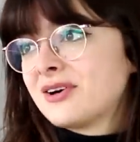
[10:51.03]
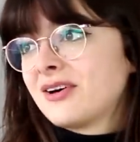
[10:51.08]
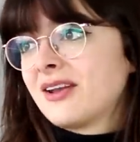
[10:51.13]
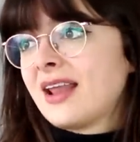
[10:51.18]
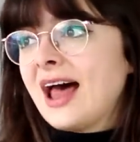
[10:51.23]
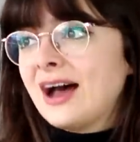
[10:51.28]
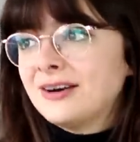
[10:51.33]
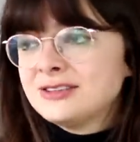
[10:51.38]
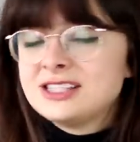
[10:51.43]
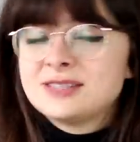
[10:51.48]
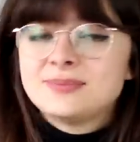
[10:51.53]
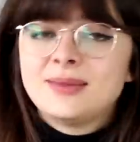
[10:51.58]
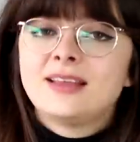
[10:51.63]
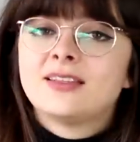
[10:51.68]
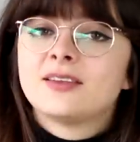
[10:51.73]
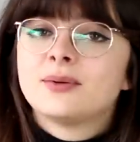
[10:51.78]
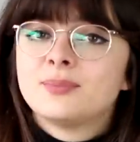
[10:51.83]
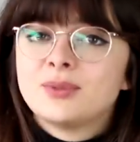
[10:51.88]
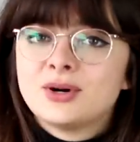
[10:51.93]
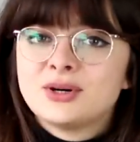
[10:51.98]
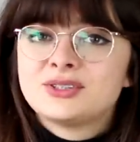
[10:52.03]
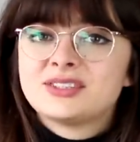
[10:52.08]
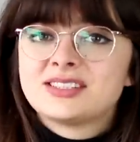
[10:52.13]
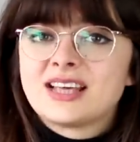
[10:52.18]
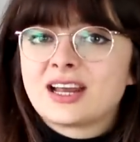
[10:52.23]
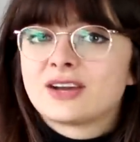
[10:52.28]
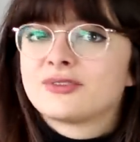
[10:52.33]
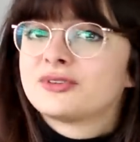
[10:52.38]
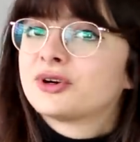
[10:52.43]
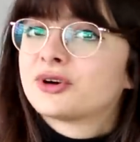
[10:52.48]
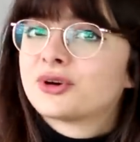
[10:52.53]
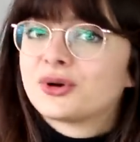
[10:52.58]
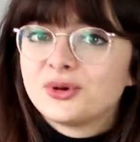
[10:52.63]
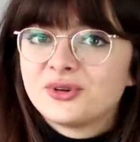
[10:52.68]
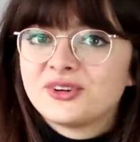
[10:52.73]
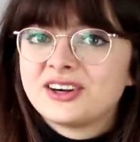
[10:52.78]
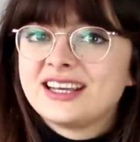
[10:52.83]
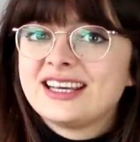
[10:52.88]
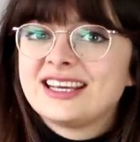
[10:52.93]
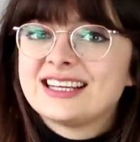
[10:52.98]
on how to make the most out of your
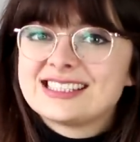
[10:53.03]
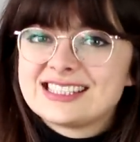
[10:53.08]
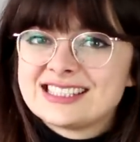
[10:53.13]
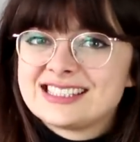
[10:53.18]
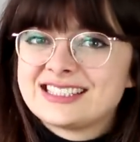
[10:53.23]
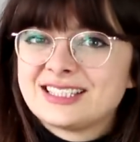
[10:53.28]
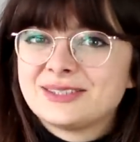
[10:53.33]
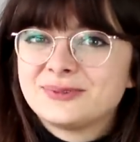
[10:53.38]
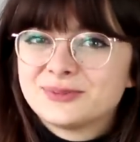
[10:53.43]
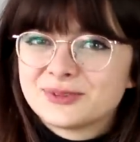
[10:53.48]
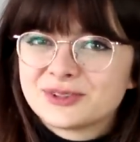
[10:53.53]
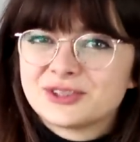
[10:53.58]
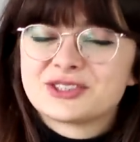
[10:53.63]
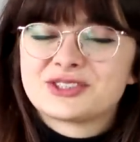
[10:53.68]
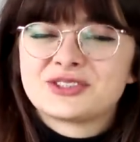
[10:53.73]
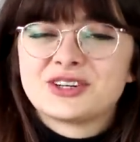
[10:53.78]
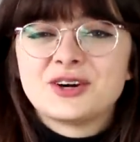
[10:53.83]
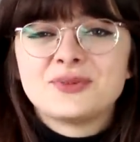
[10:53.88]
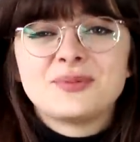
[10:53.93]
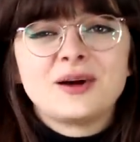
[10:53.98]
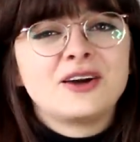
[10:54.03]
already existing wardrobe.